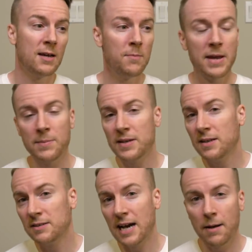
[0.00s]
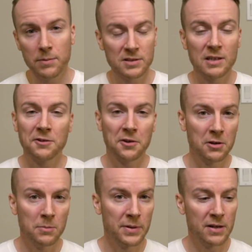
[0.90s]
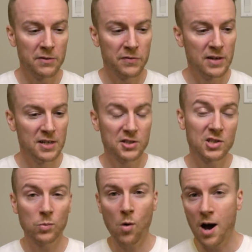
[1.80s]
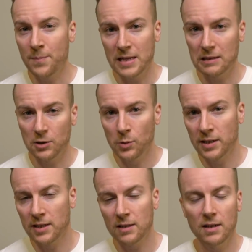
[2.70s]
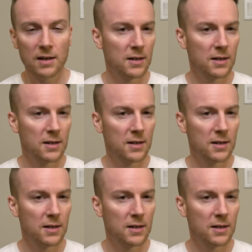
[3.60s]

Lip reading: Maybe he dabbles in a little bit of swap meet Louis,